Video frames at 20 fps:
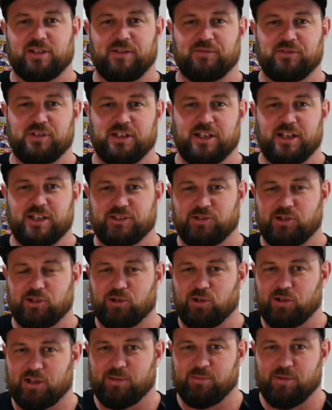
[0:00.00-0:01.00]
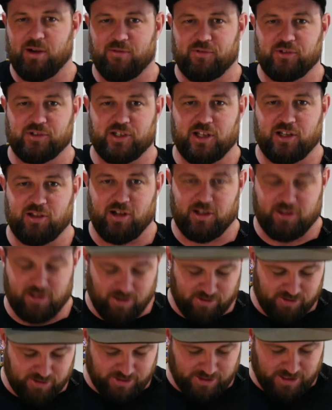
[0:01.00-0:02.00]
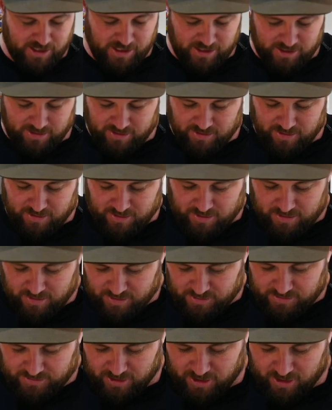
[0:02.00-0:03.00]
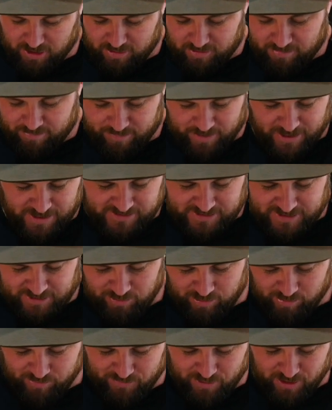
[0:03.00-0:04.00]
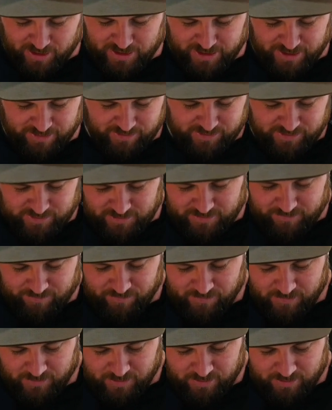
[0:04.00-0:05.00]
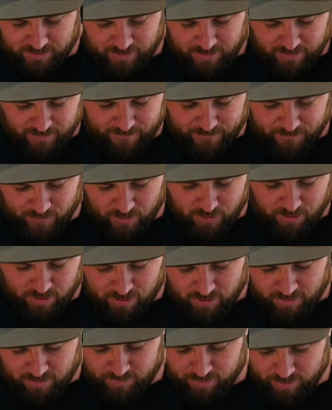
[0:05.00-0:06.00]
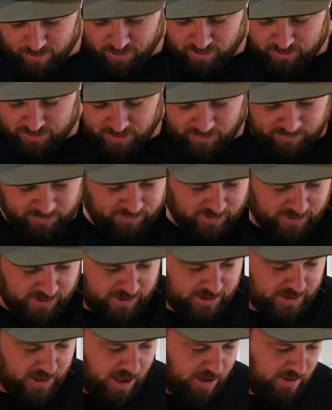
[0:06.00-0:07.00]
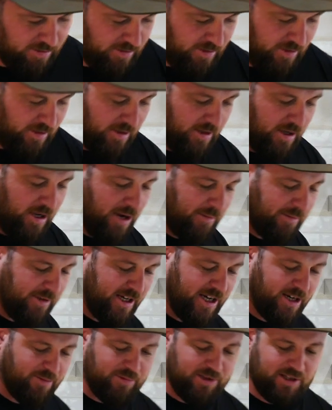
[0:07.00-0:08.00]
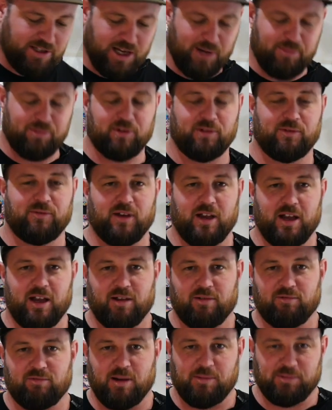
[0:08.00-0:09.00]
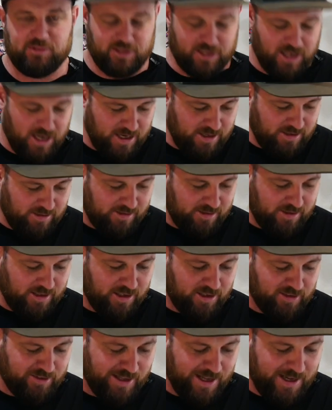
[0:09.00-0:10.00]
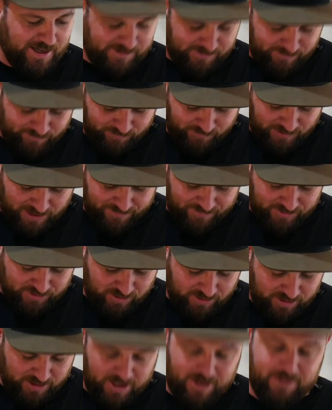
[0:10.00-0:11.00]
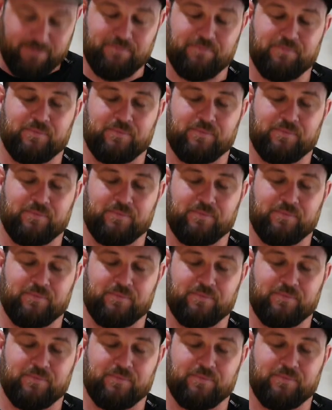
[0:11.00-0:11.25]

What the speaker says: left in there, so I took them off because I don't like those in there. So basically what we've got here is four pork chops ready to go. I'm gonna hit them with a couple of rubs today. Gonna layer some flavors on there.